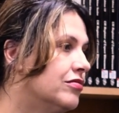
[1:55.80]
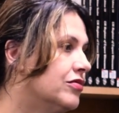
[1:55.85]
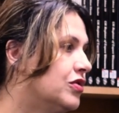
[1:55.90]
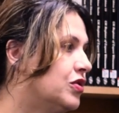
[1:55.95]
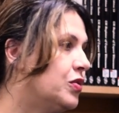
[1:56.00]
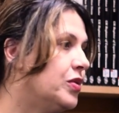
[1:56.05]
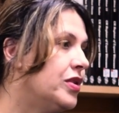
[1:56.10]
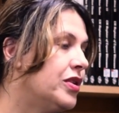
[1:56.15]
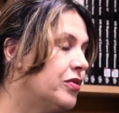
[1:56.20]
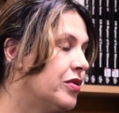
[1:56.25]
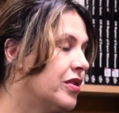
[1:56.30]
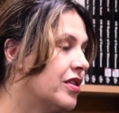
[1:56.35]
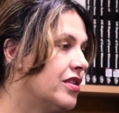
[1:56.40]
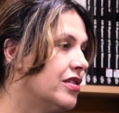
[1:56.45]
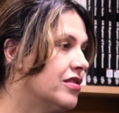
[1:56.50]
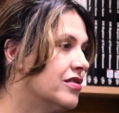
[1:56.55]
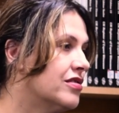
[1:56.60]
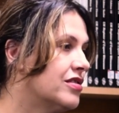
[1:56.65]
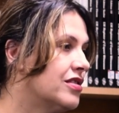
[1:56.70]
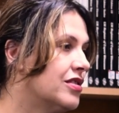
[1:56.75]
doing with
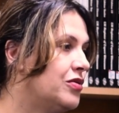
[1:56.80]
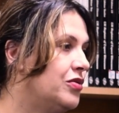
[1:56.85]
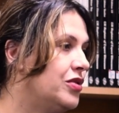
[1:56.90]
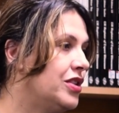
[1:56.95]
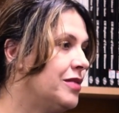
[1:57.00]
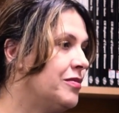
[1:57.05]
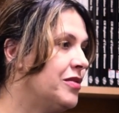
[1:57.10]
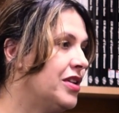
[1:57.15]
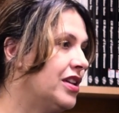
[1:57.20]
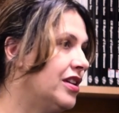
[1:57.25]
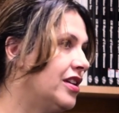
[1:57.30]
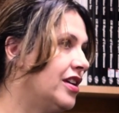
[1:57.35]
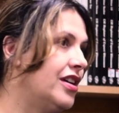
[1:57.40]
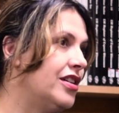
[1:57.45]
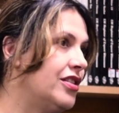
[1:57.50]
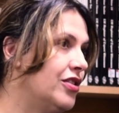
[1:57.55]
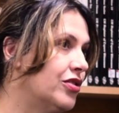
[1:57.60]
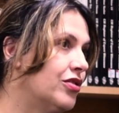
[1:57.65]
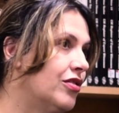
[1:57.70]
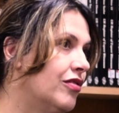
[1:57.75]
the Sigurimi, and
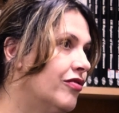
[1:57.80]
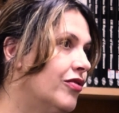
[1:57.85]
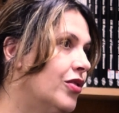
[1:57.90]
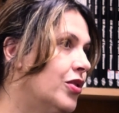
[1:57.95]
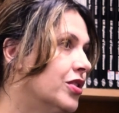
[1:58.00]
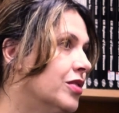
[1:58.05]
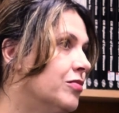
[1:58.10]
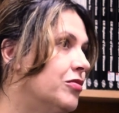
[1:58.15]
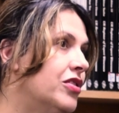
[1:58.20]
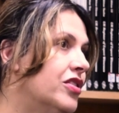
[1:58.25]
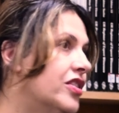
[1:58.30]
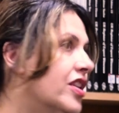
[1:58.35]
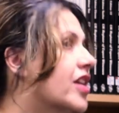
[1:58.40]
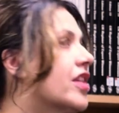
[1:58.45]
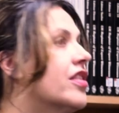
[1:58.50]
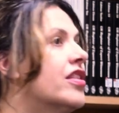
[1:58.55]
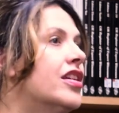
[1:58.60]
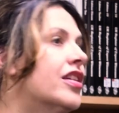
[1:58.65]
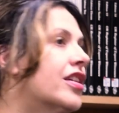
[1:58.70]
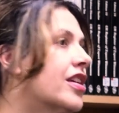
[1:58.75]
they're not comfortable.
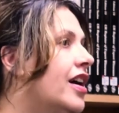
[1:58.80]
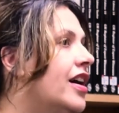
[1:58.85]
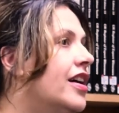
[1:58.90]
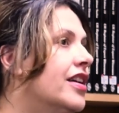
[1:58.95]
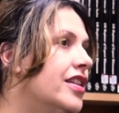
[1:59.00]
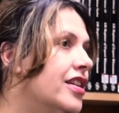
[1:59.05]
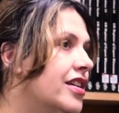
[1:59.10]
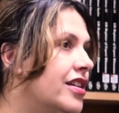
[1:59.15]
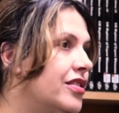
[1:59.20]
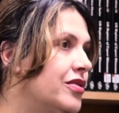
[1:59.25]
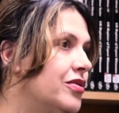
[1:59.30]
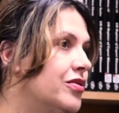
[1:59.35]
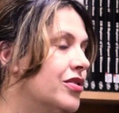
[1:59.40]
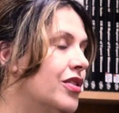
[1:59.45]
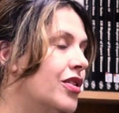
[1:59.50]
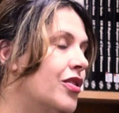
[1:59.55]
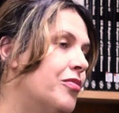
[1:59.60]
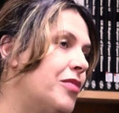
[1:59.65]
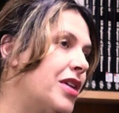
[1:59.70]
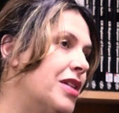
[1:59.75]
Their career
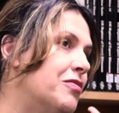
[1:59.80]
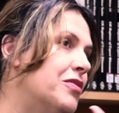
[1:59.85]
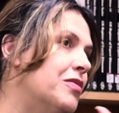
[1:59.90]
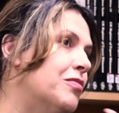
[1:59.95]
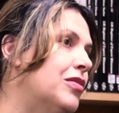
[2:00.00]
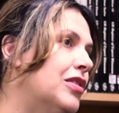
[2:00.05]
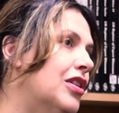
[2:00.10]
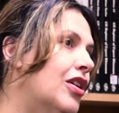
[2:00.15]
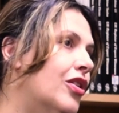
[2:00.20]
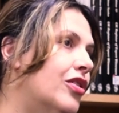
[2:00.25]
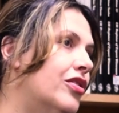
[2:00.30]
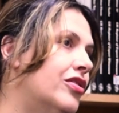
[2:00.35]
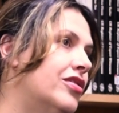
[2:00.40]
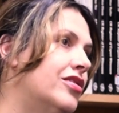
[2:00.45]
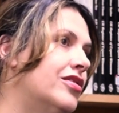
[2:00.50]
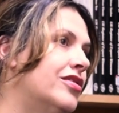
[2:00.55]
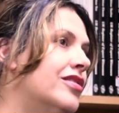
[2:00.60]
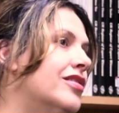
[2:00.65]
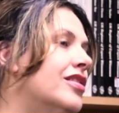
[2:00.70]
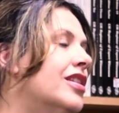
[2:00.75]
might be blocked
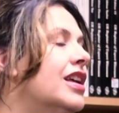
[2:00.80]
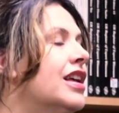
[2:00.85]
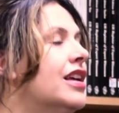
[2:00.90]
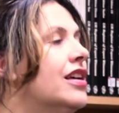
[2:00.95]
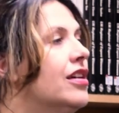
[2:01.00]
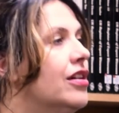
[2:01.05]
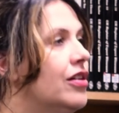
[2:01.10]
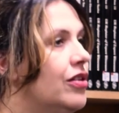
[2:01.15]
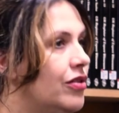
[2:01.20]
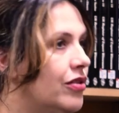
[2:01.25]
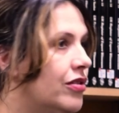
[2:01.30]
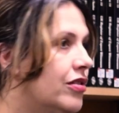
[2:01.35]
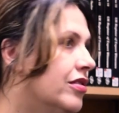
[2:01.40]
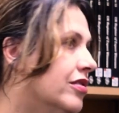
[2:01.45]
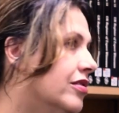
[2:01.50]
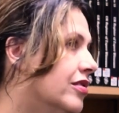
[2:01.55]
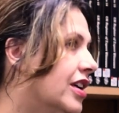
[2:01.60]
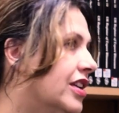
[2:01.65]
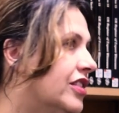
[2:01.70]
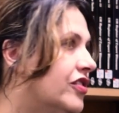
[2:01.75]

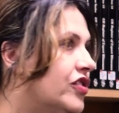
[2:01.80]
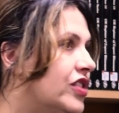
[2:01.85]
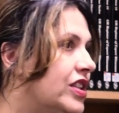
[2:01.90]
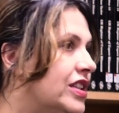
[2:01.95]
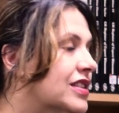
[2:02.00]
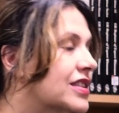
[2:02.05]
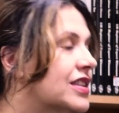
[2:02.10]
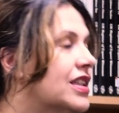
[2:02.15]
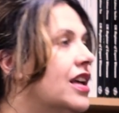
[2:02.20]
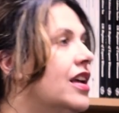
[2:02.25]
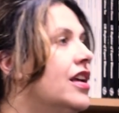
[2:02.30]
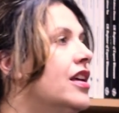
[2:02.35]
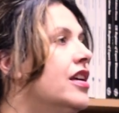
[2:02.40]
or at risk.